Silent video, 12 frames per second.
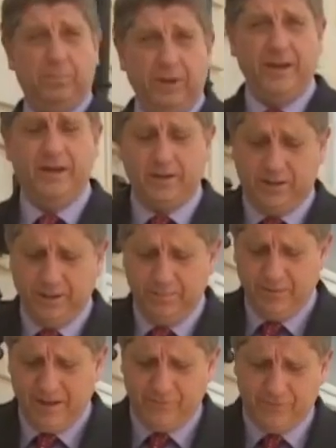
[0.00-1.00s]
to play a clip
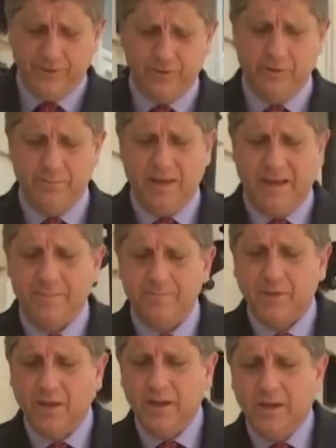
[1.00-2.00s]
of that for you in a minute.
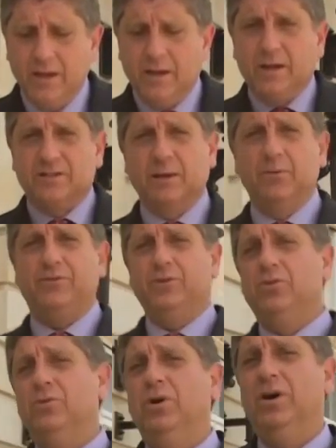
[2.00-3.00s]
Some of
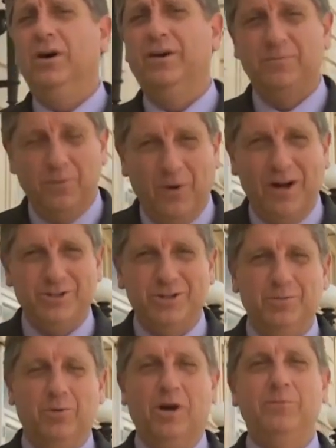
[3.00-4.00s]
you have been watching
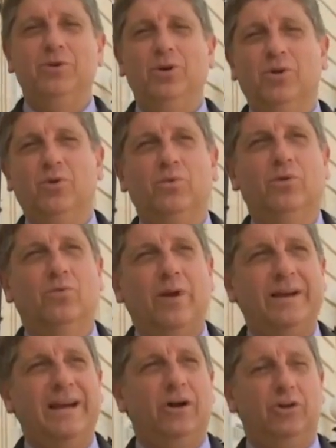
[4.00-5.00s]
the program. You know that we're
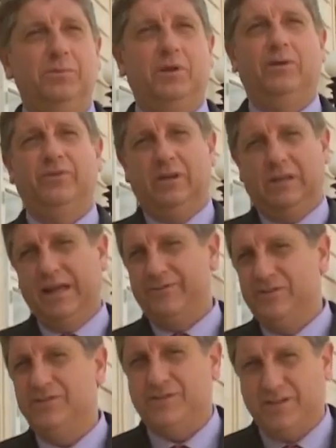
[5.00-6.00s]
right now in the middle of an
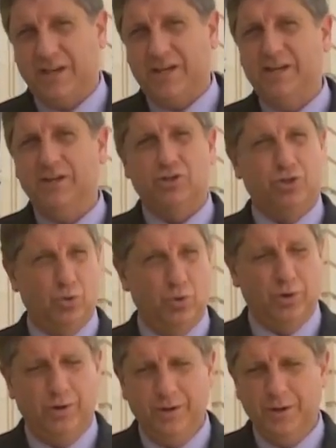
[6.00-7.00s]
11-city
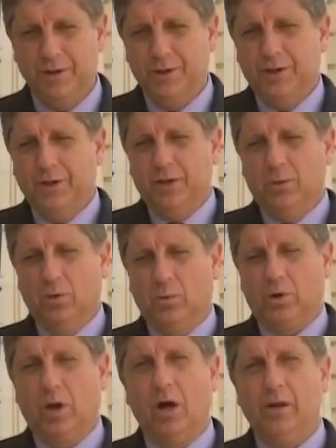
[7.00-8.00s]
tour where
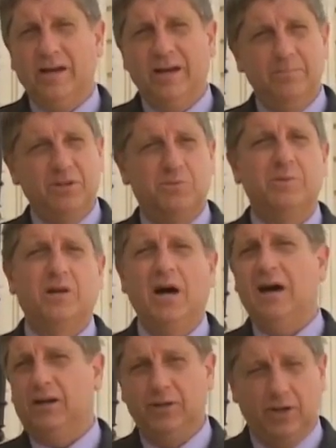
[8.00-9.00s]
we're calling on Mitch
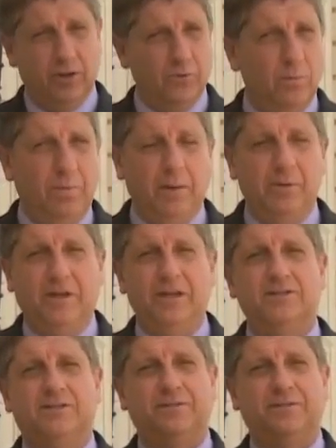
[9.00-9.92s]
McConnell and other Republicans